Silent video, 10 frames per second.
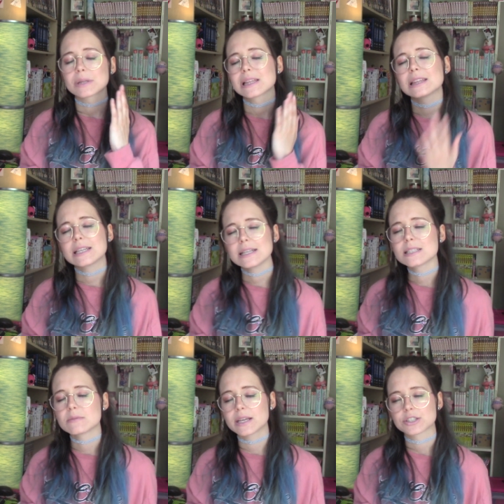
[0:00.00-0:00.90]

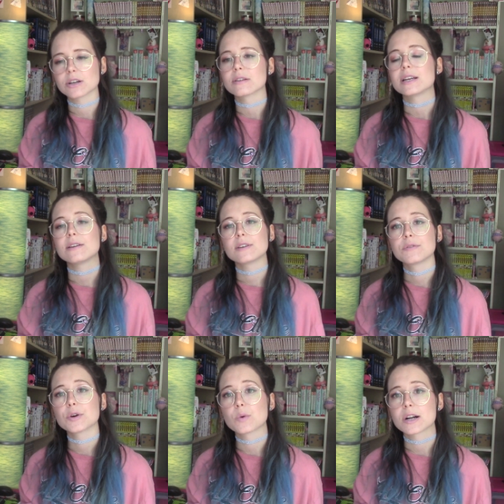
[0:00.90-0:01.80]
please make sure that even if
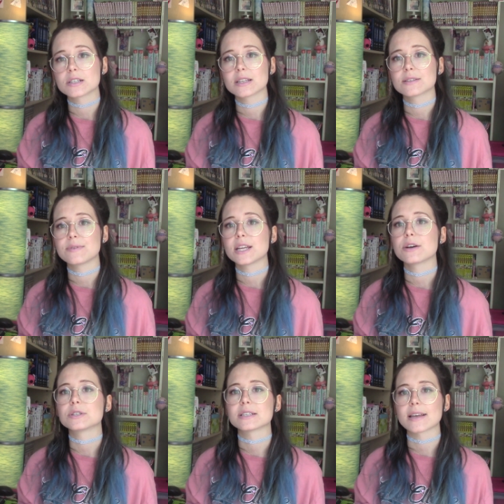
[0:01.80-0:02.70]
you're watching this video
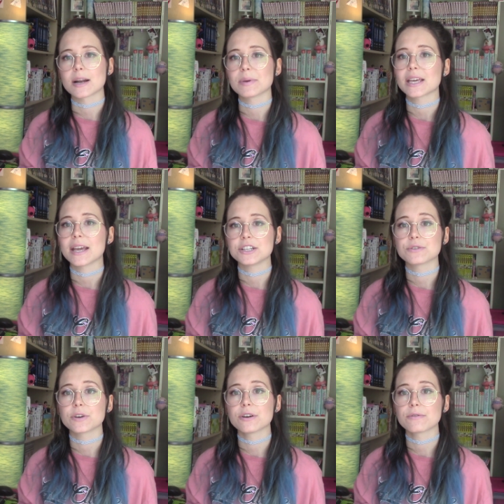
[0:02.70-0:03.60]
to set up a cage
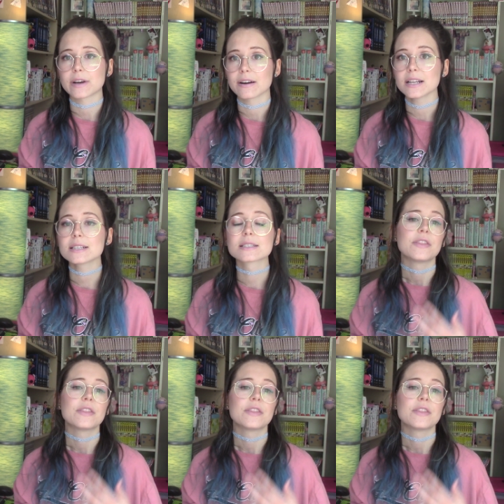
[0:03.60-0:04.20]
for your ferrets,